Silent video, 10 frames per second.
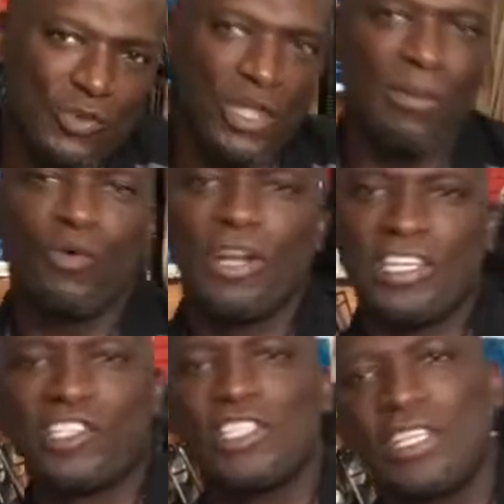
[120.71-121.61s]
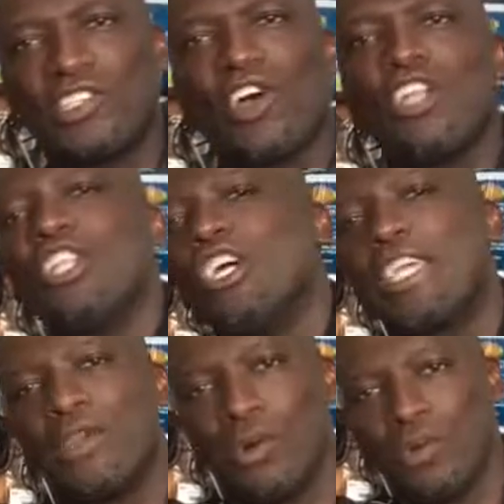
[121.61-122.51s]
number one, they start
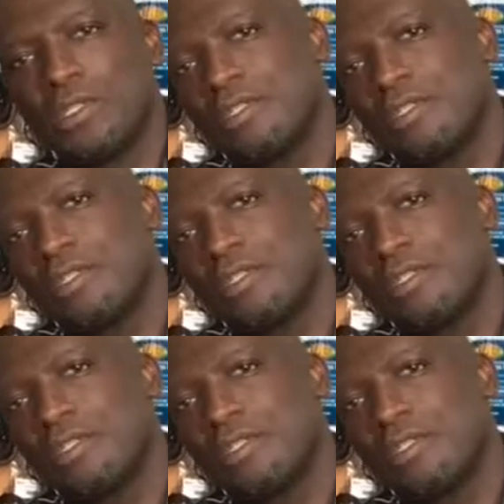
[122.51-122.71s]
looking old.